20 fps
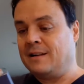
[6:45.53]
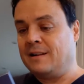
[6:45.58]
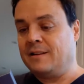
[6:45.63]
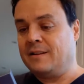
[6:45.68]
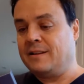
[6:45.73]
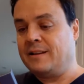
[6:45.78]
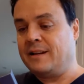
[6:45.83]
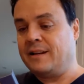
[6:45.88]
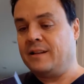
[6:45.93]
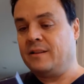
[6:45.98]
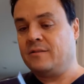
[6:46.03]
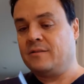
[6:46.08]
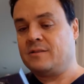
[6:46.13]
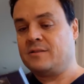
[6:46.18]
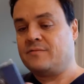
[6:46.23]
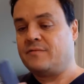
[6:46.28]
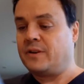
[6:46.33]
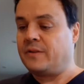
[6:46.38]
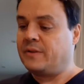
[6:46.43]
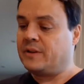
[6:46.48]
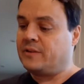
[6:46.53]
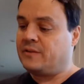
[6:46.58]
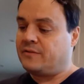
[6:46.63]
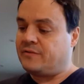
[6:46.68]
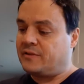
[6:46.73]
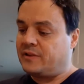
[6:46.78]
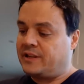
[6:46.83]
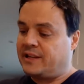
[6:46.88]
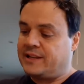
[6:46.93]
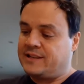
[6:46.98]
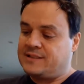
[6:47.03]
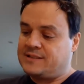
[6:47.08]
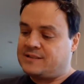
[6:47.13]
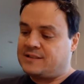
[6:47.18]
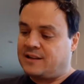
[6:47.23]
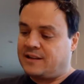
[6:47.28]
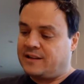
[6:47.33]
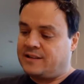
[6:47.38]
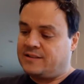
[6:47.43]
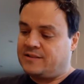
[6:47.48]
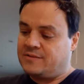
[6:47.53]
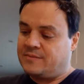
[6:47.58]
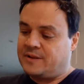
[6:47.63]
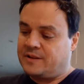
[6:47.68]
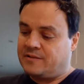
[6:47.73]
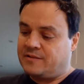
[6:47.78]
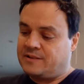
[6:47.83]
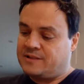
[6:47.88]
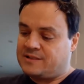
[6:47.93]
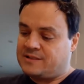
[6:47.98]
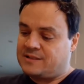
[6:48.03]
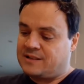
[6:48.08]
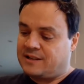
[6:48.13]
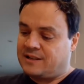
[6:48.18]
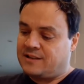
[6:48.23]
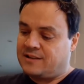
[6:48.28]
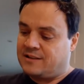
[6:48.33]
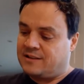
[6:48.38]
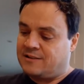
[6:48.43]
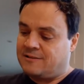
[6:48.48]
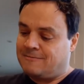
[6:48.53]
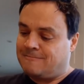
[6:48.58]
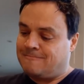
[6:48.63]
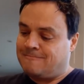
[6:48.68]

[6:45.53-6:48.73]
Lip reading: yeah, it looks very good from the inside, to be honest. Like I